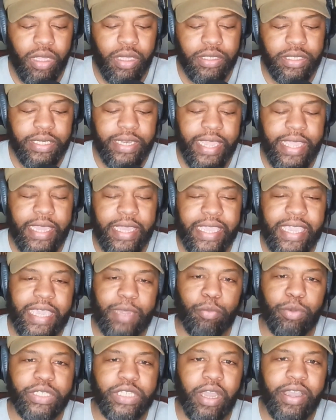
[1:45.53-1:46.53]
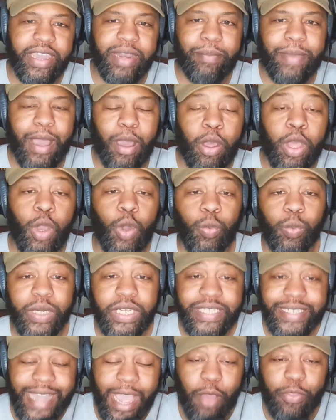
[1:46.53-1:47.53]
Today, again, we're talking about what
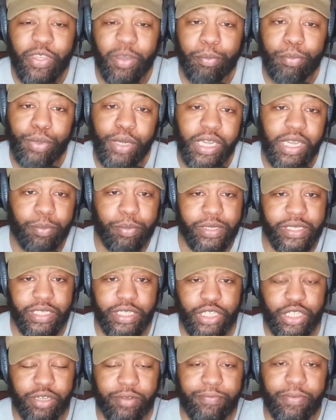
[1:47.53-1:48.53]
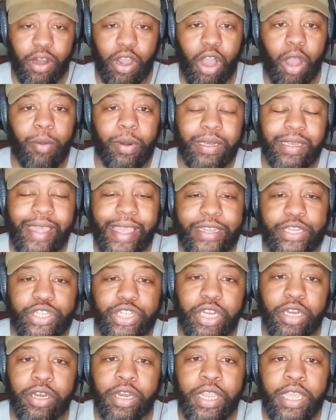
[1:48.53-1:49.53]
is now the buck position for Auburn. Last
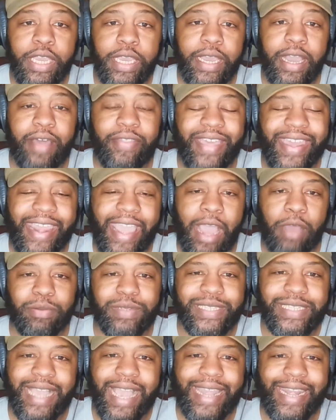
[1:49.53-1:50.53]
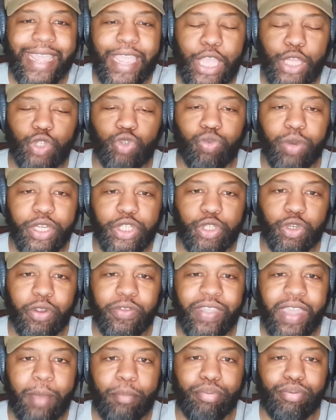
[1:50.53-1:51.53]
year, that outside edge rusher, or
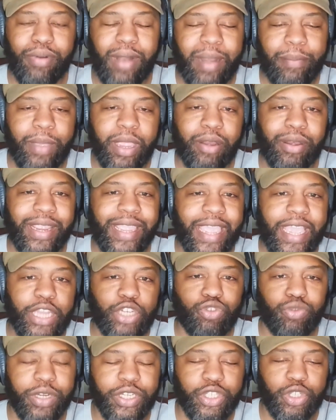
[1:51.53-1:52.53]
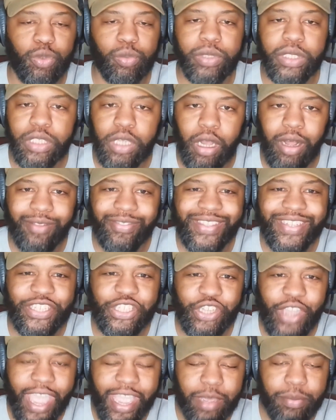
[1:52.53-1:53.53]
that primary edge rusher, was called the
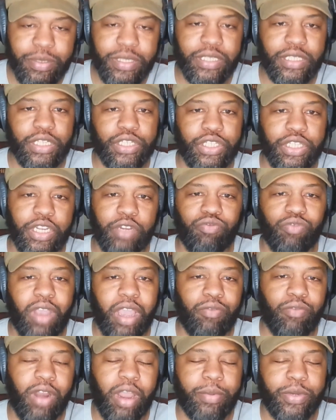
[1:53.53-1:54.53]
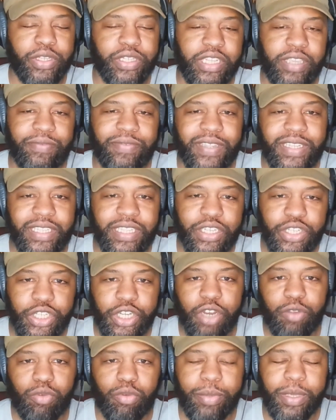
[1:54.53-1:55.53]
jack position in Ron Roberts' defense. This
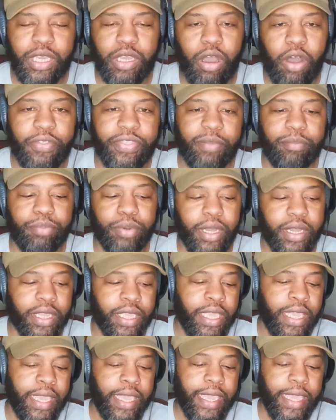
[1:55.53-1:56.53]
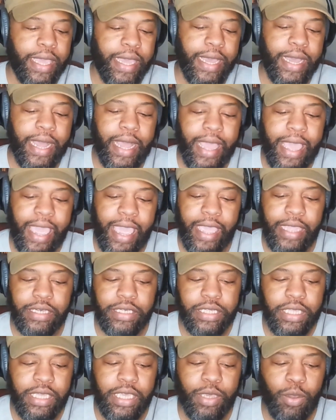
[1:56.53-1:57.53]
year, it will be called the buck.
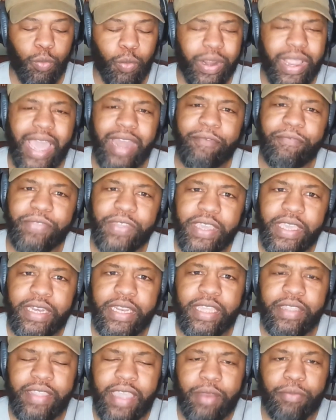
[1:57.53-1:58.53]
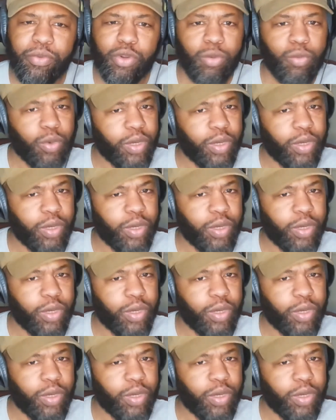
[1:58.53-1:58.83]
And we're kind of thin in that room.